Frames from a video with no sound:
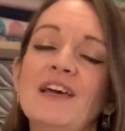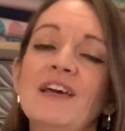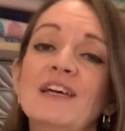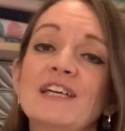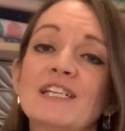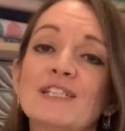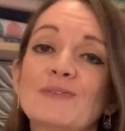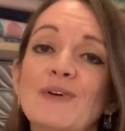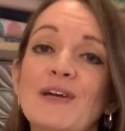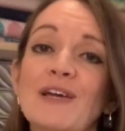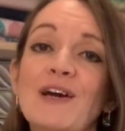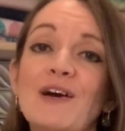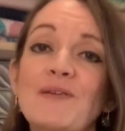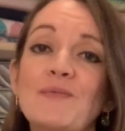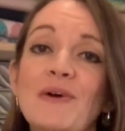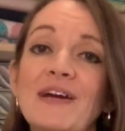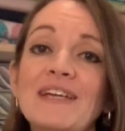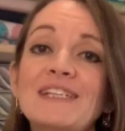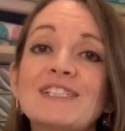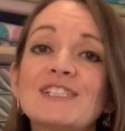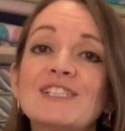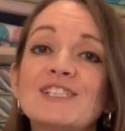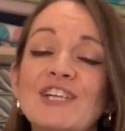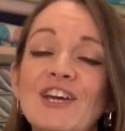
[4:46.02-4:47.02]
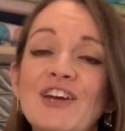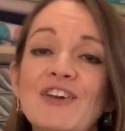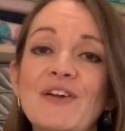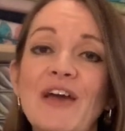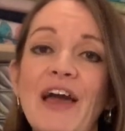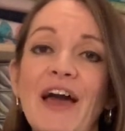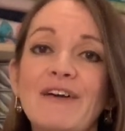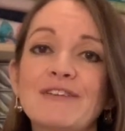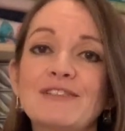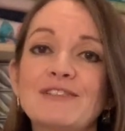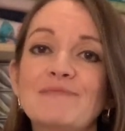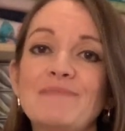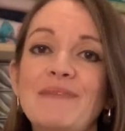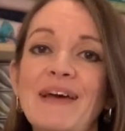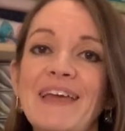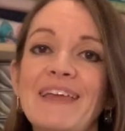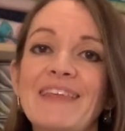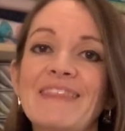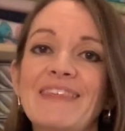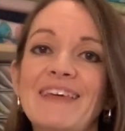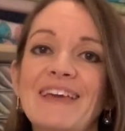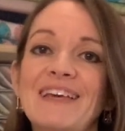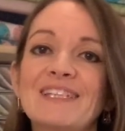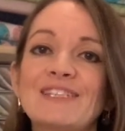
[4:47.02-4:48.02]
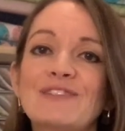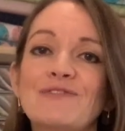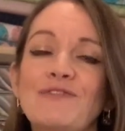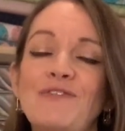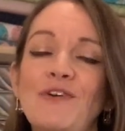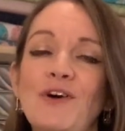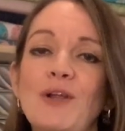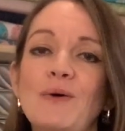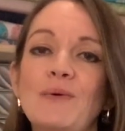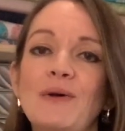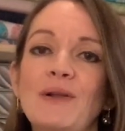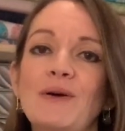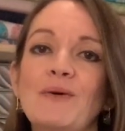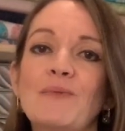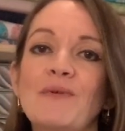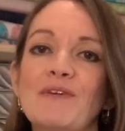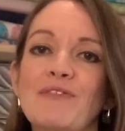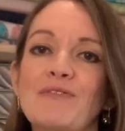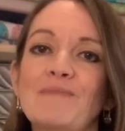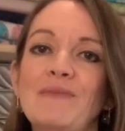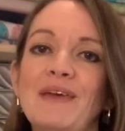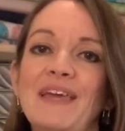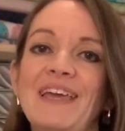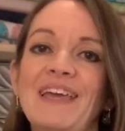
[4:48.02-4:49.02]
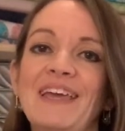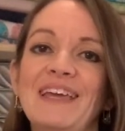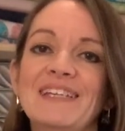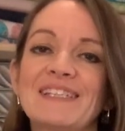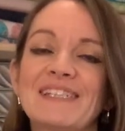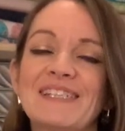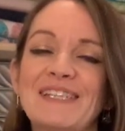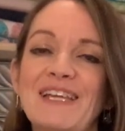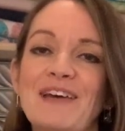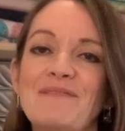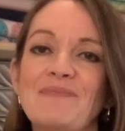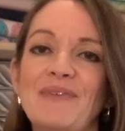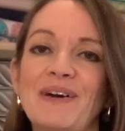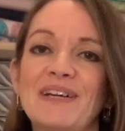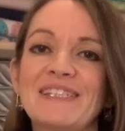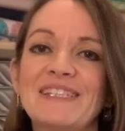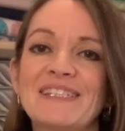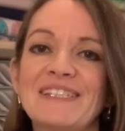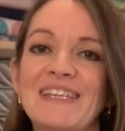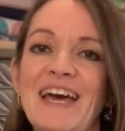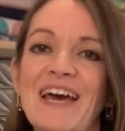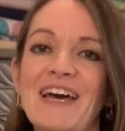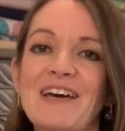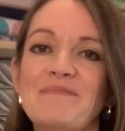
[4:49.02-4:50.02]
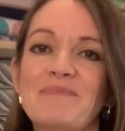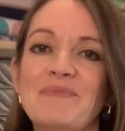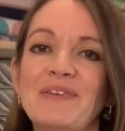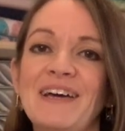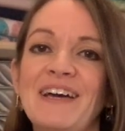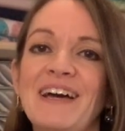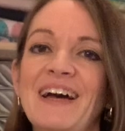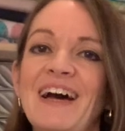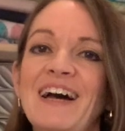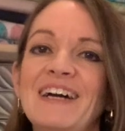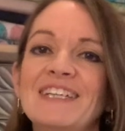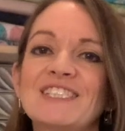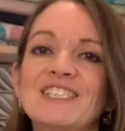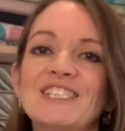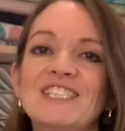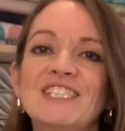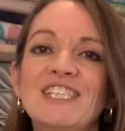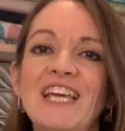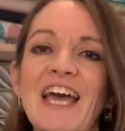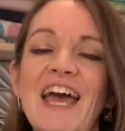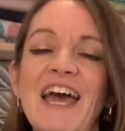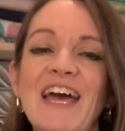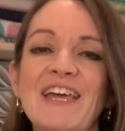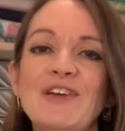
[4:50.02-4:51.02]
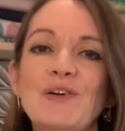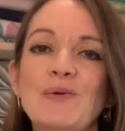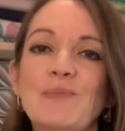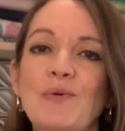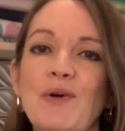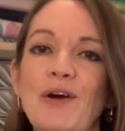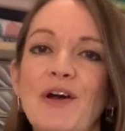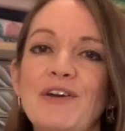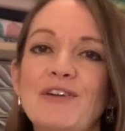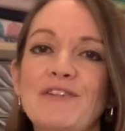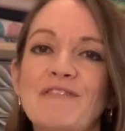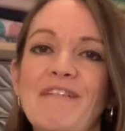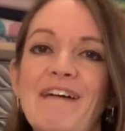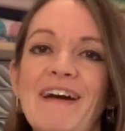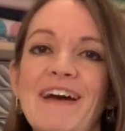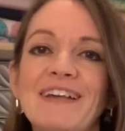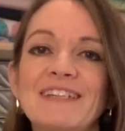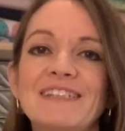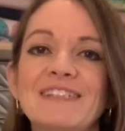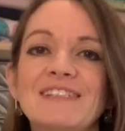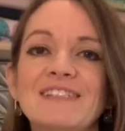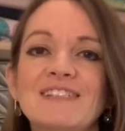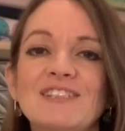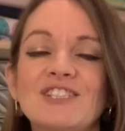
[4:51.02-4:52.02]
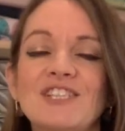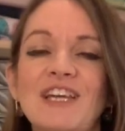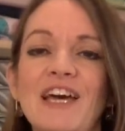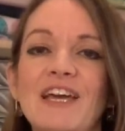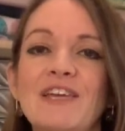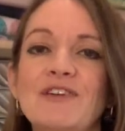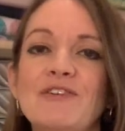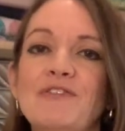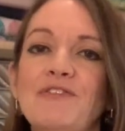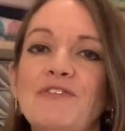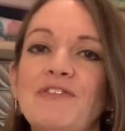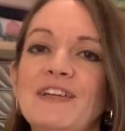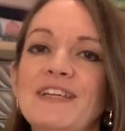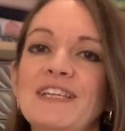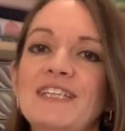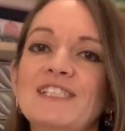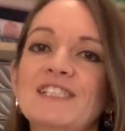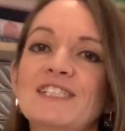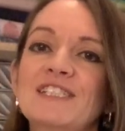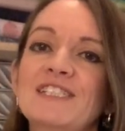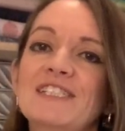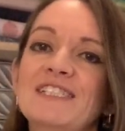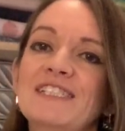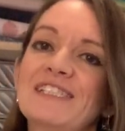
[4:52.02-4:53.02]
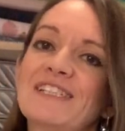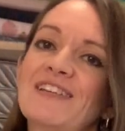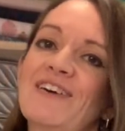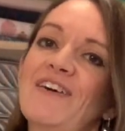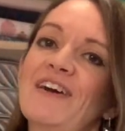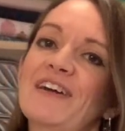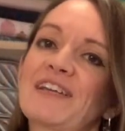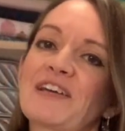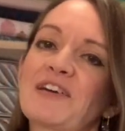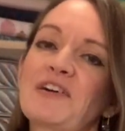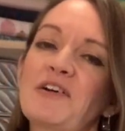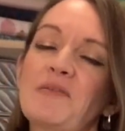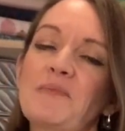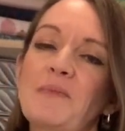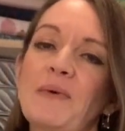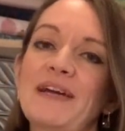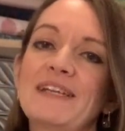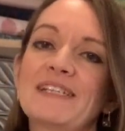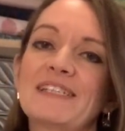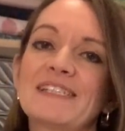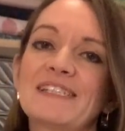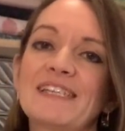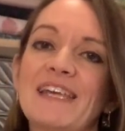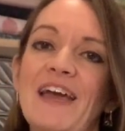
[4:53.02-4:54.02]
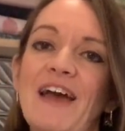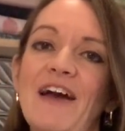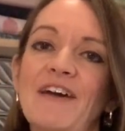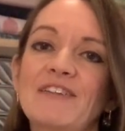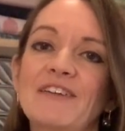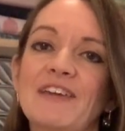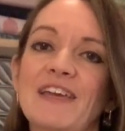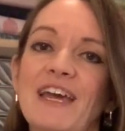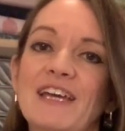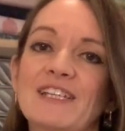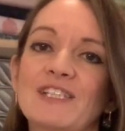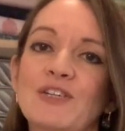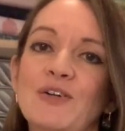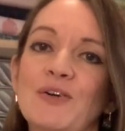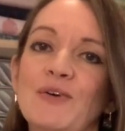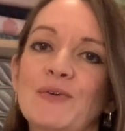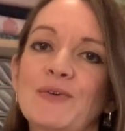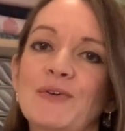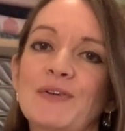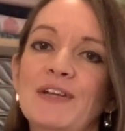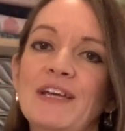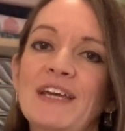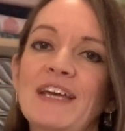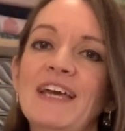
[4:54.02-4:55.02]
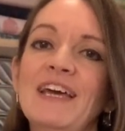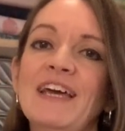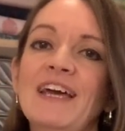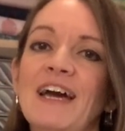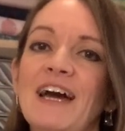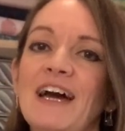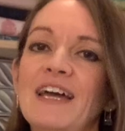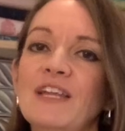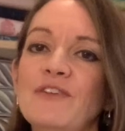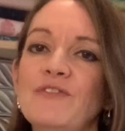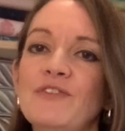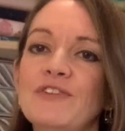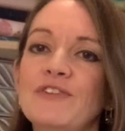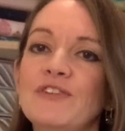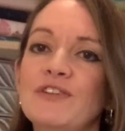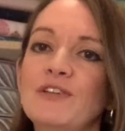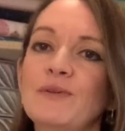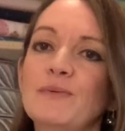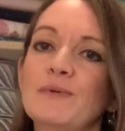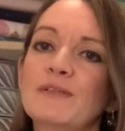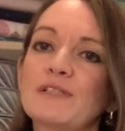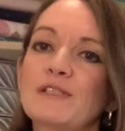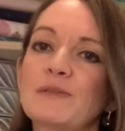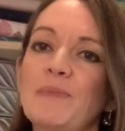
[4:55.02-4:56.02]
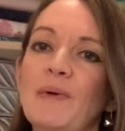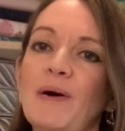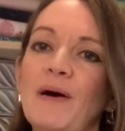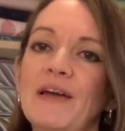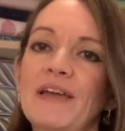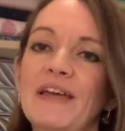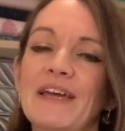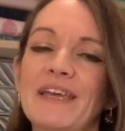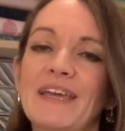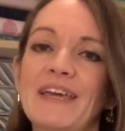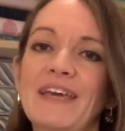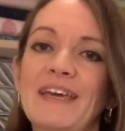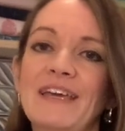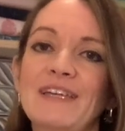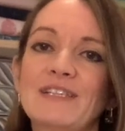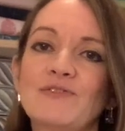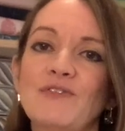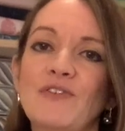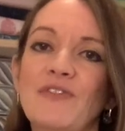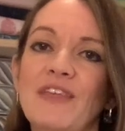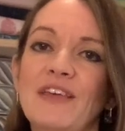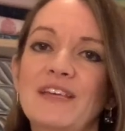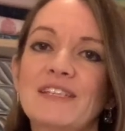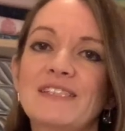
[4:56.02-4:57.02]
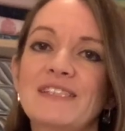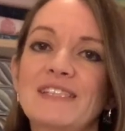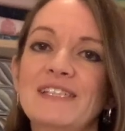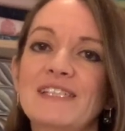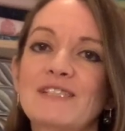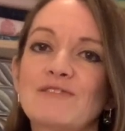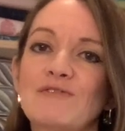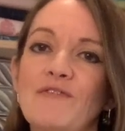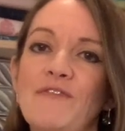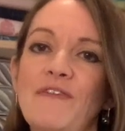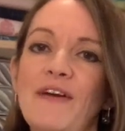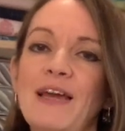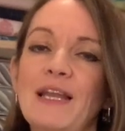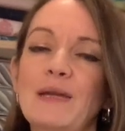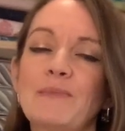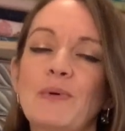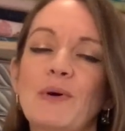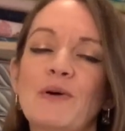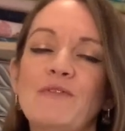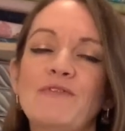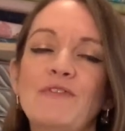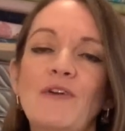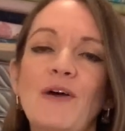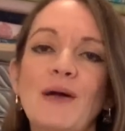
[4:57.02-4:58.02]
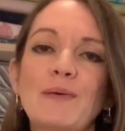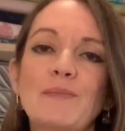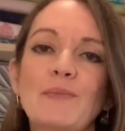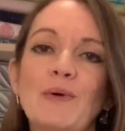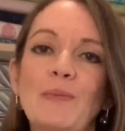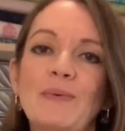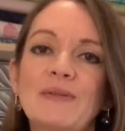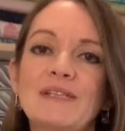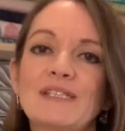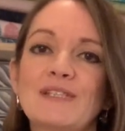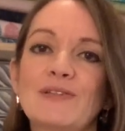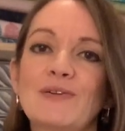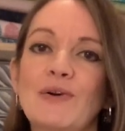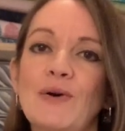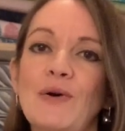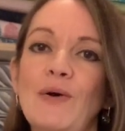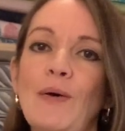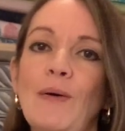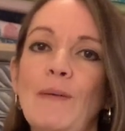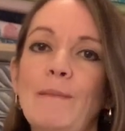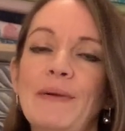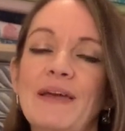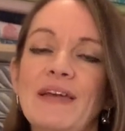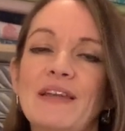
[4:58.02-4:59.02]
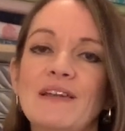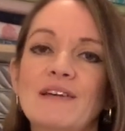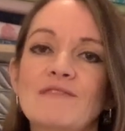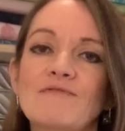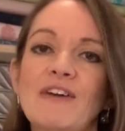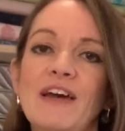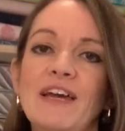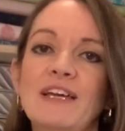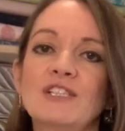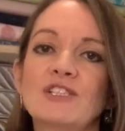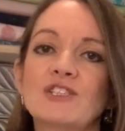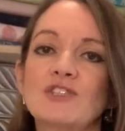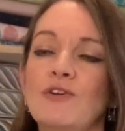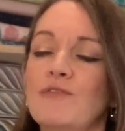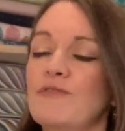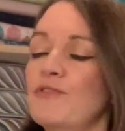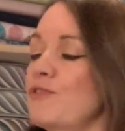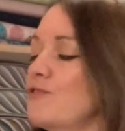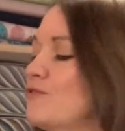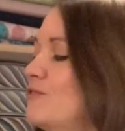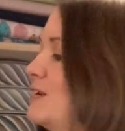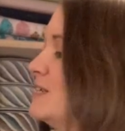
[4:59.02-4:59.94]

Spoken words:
So I can't wait to show you how to make this. Follow along with me step by step, share your progress, share your finished design. I can't wait to see how you get on. And if you do want to buy a kit for this, these are available at flyingbobbins.com in a range of 3